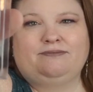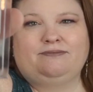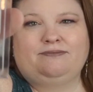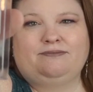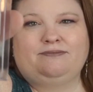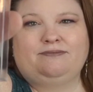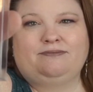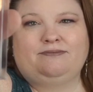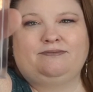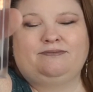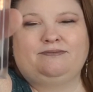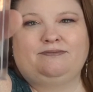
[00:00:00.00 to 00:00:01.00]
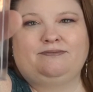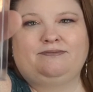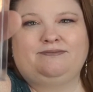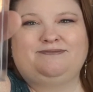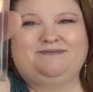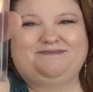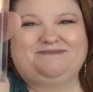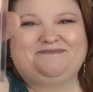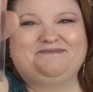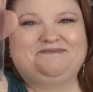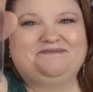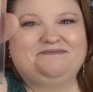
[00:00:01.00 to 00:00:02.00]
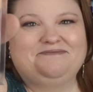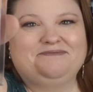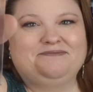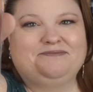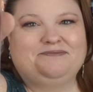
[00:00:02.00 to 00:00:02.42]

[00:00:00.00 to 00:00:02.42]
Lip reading: No words are spoken by the person on screen.